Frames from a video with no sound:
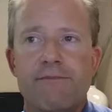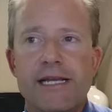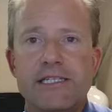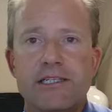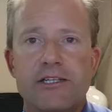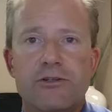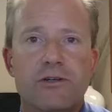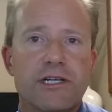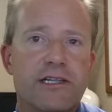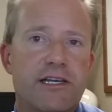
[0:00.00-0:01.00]
Basically, you
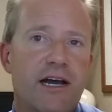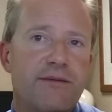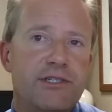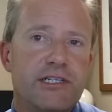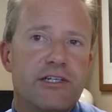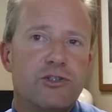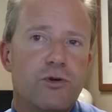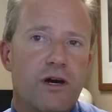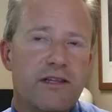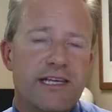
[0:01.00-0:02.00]
look at the object and
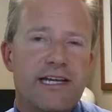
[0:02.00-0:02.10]
draw the